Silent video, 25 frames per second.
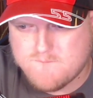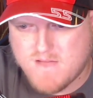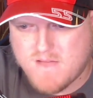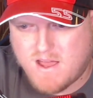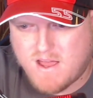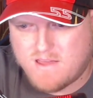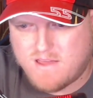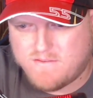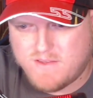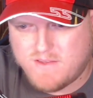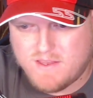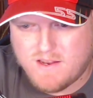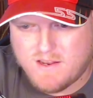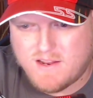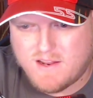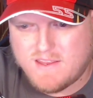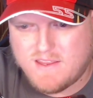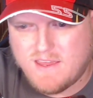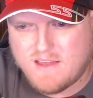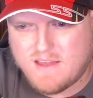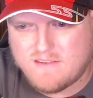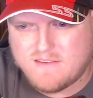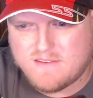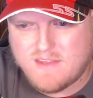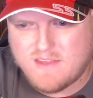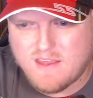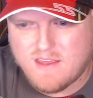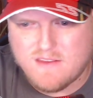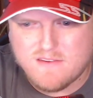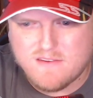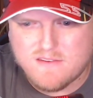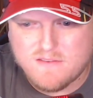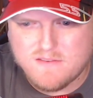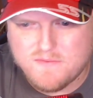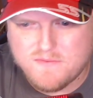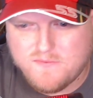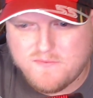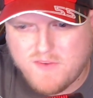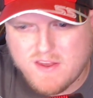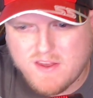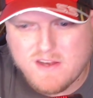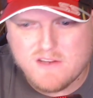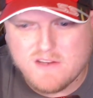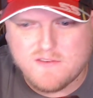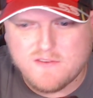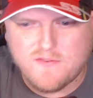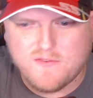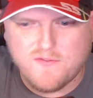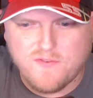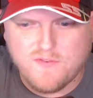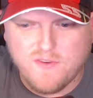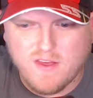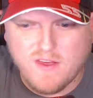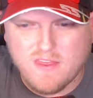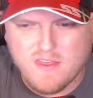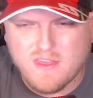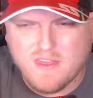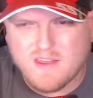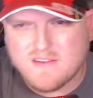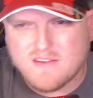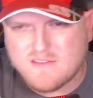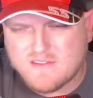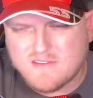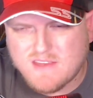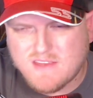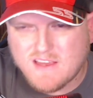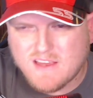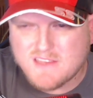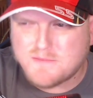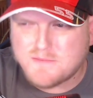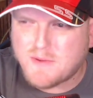I mean, I guess they finished 5th and 6th,